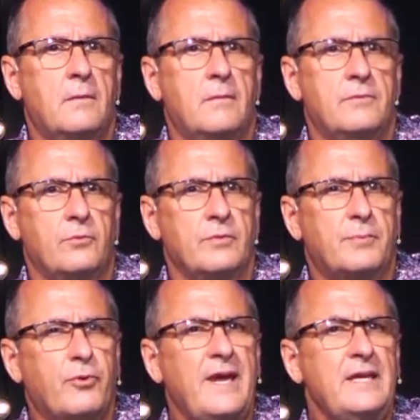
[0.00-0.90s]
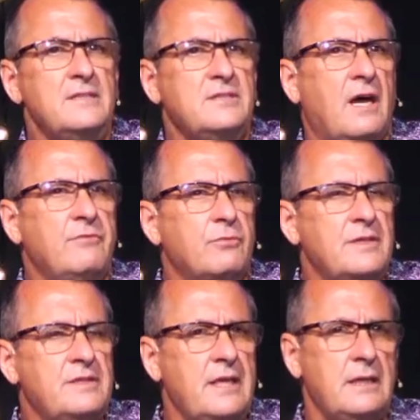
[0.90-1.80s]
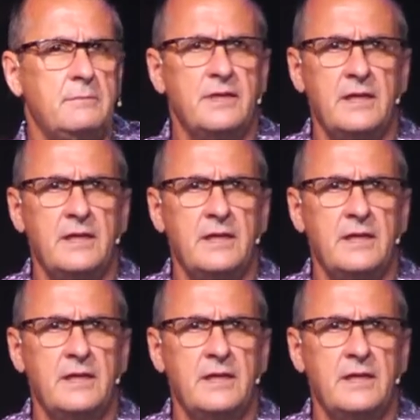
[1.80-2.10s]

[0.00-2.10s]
The praise of the redeemed in